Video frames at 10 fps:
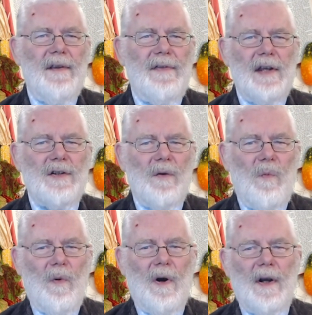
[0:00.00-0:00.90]
that they
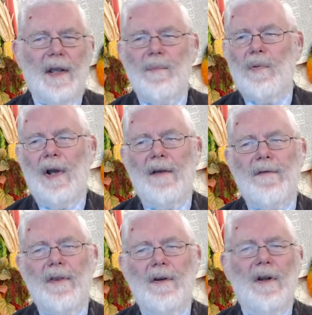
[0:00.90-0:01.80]
should work and
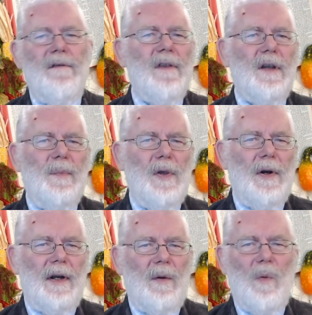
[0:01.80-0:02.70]
pray for the good of the
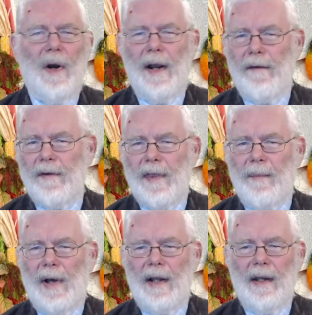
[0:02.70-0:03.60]
community wherever
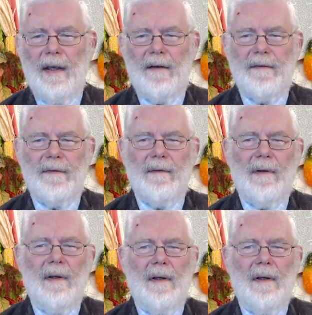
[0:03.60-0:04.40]
they might live.